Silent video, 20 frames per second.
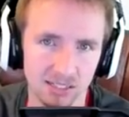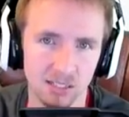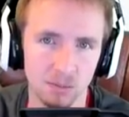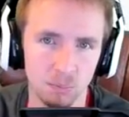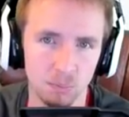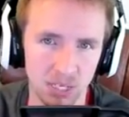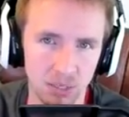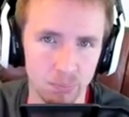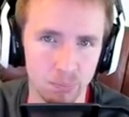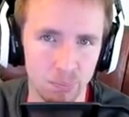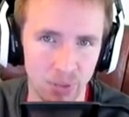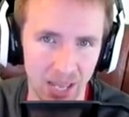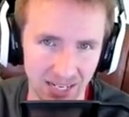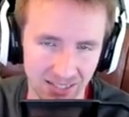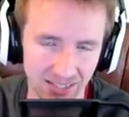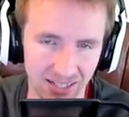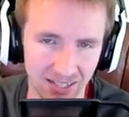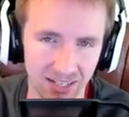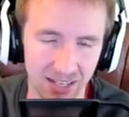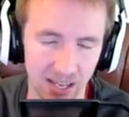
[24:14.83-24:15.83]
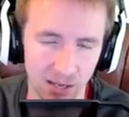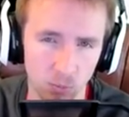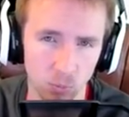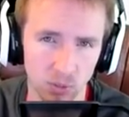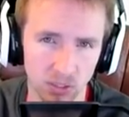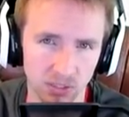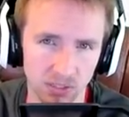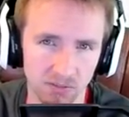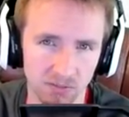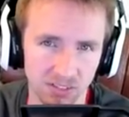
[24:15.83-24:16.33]
to be better at
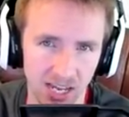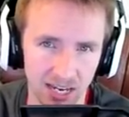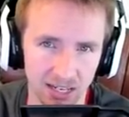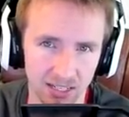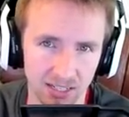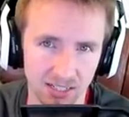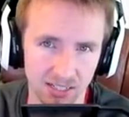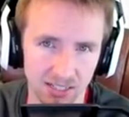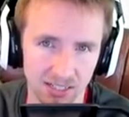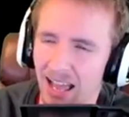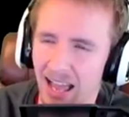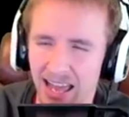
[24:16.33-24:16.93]
World of Tanks.